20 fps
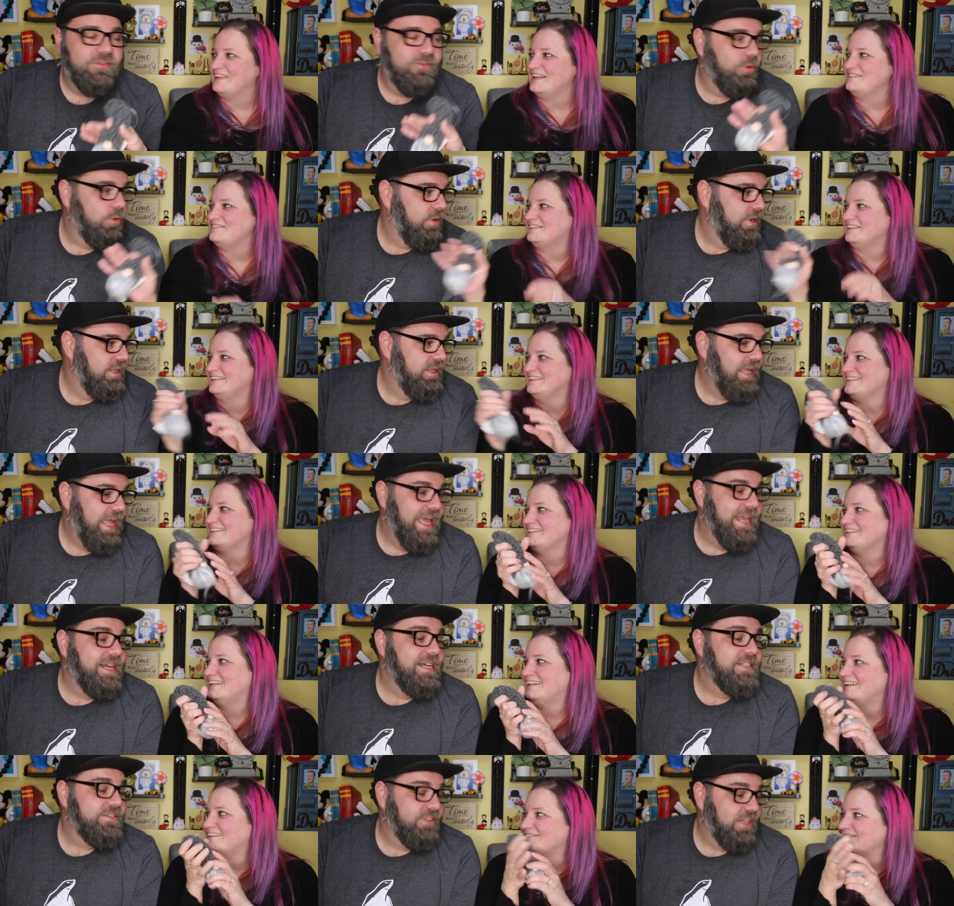Speaker 1: farm,
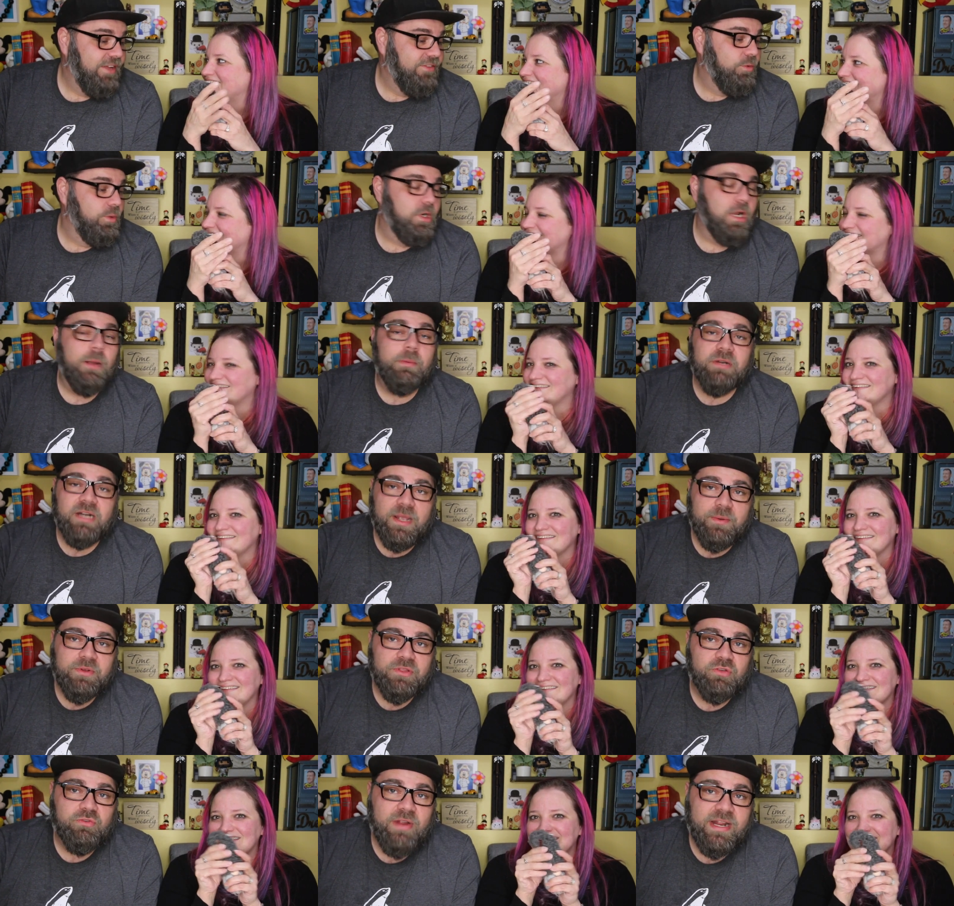And it is fluffy. When Auburn and I
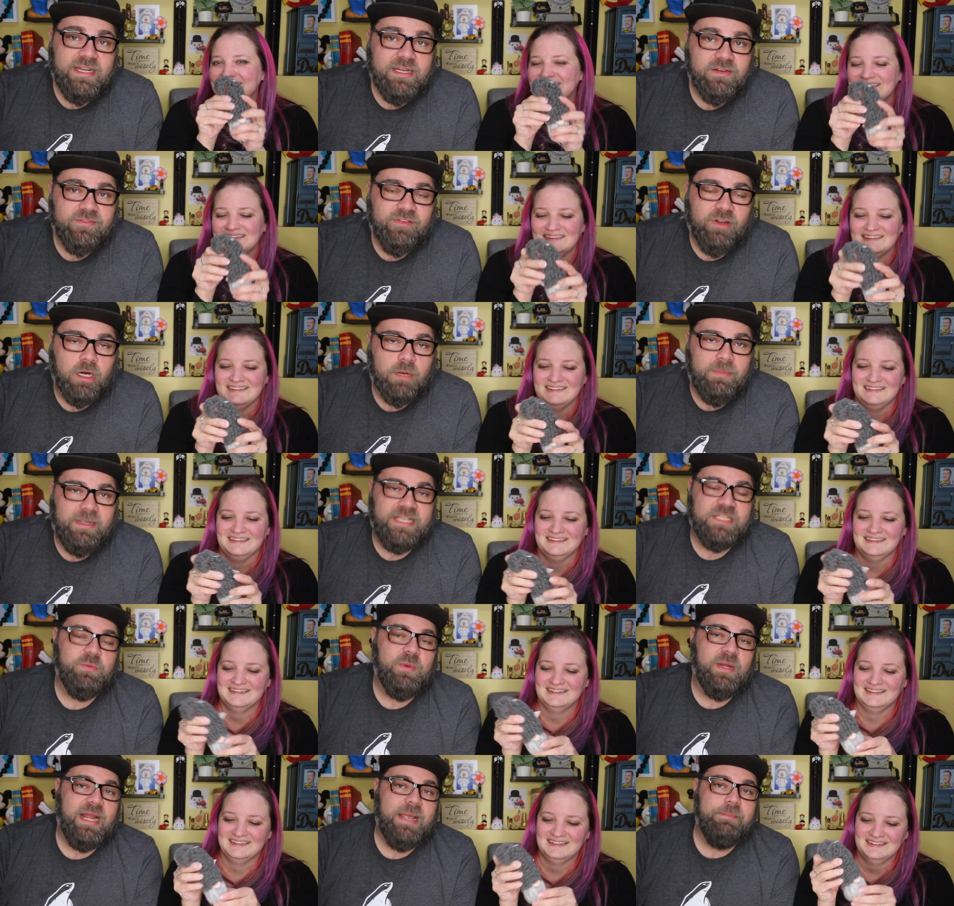were at the reindeer farm
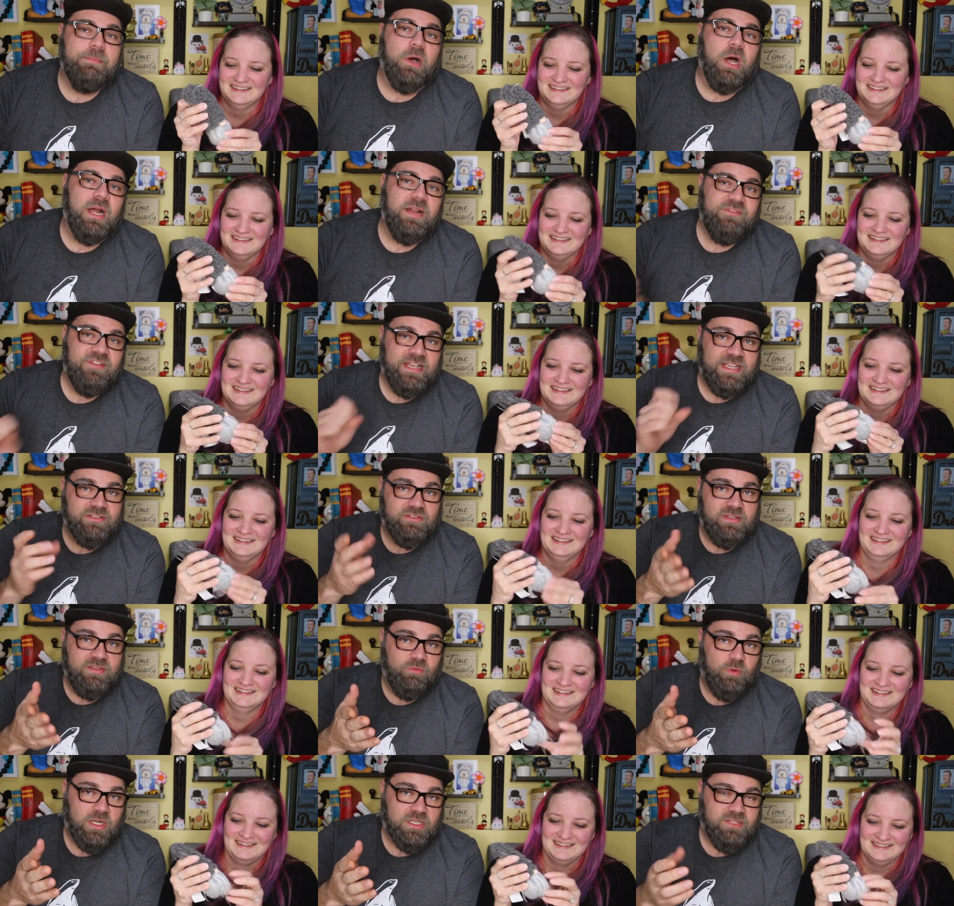is when I bought... if you guys
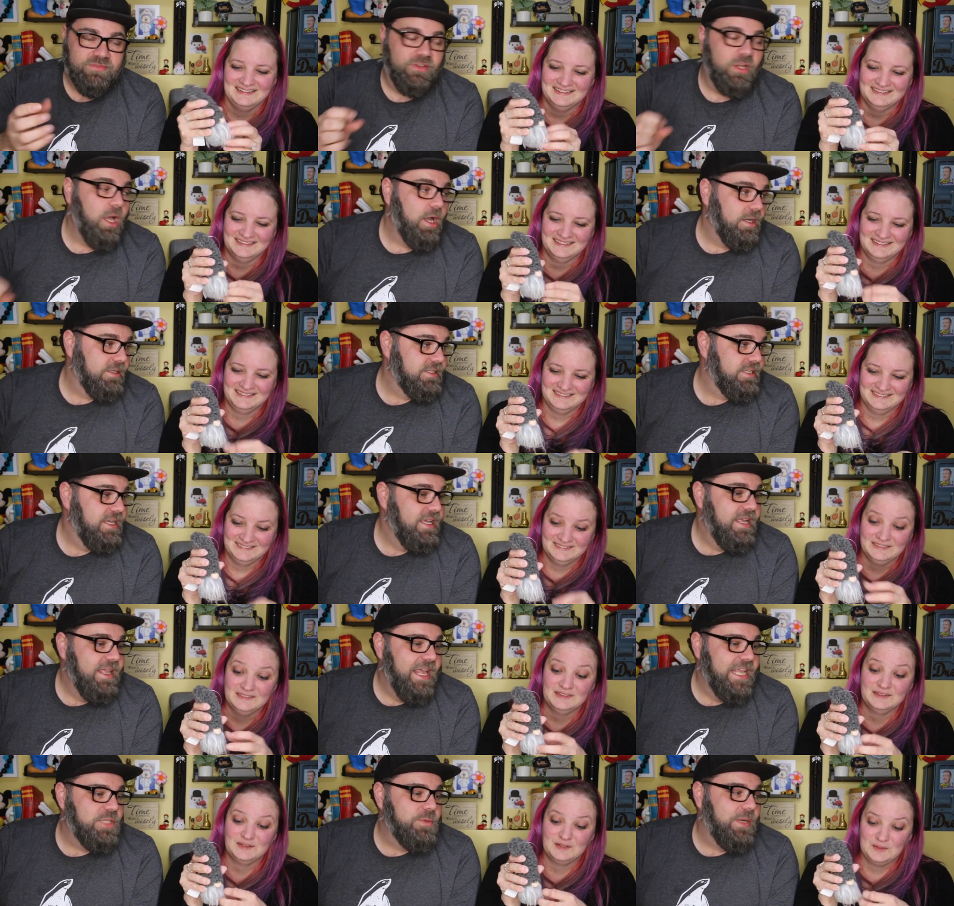have watched the vlogs,
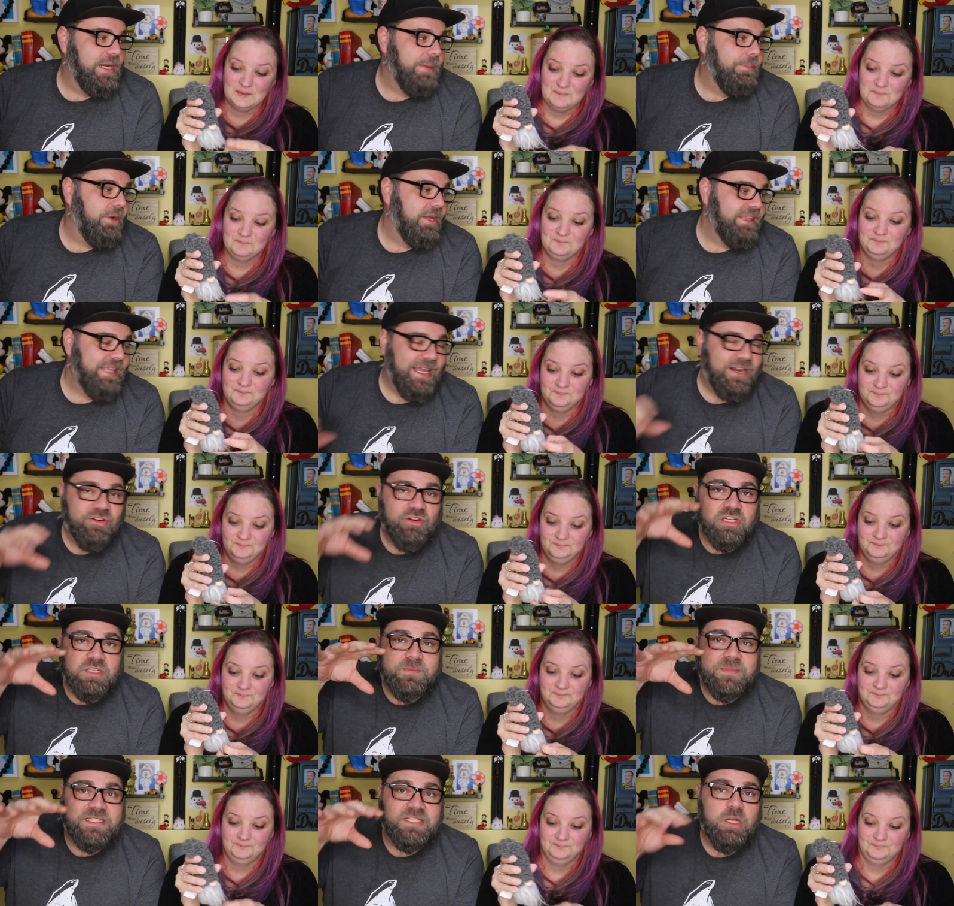it's when I bought that
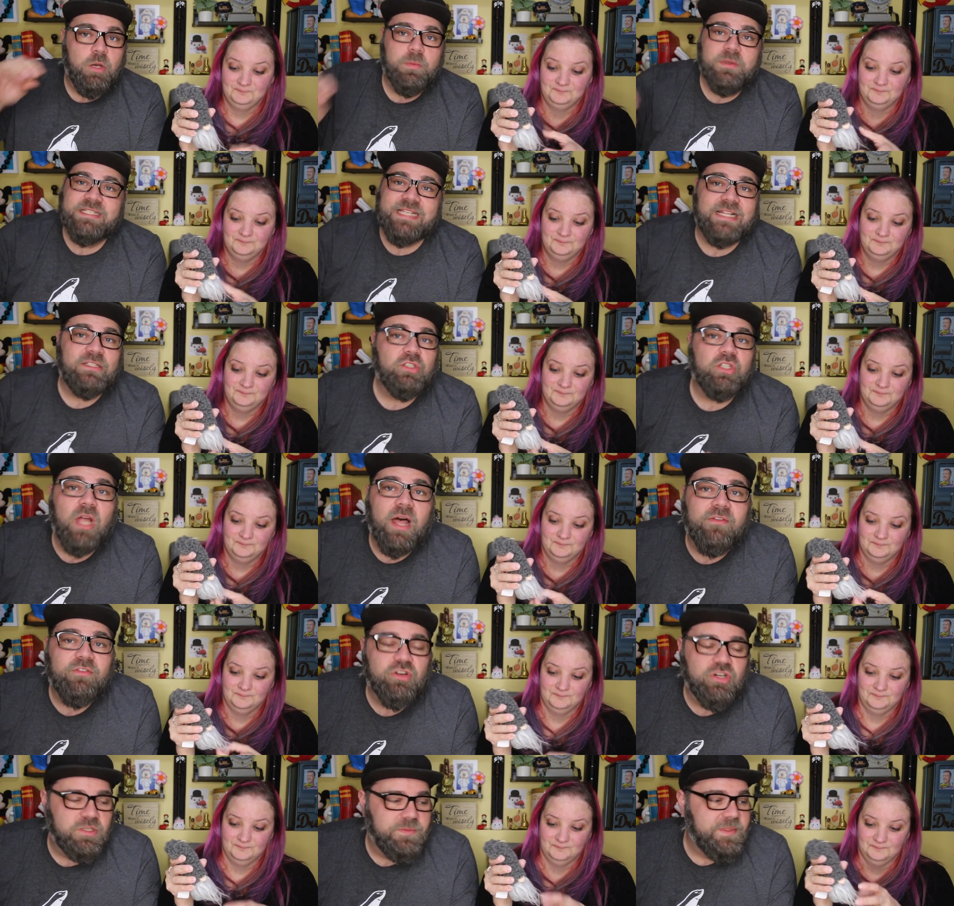Christmas gnome. Because I
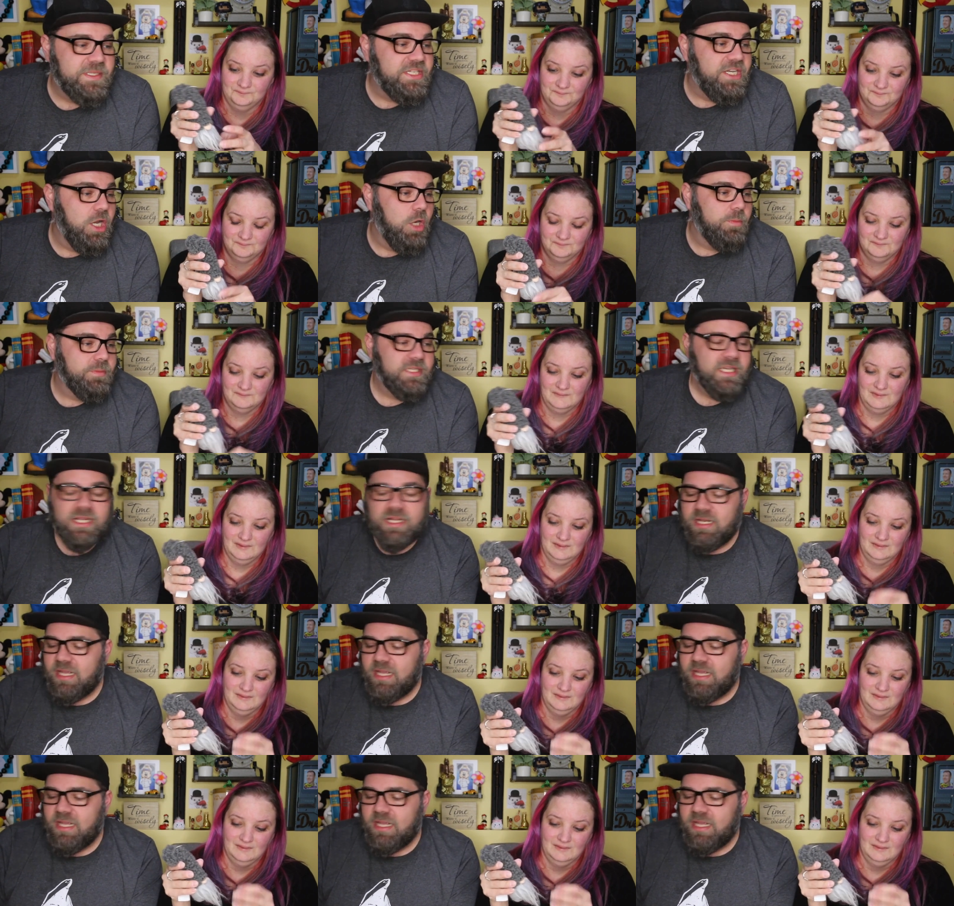love Christmas gnomes.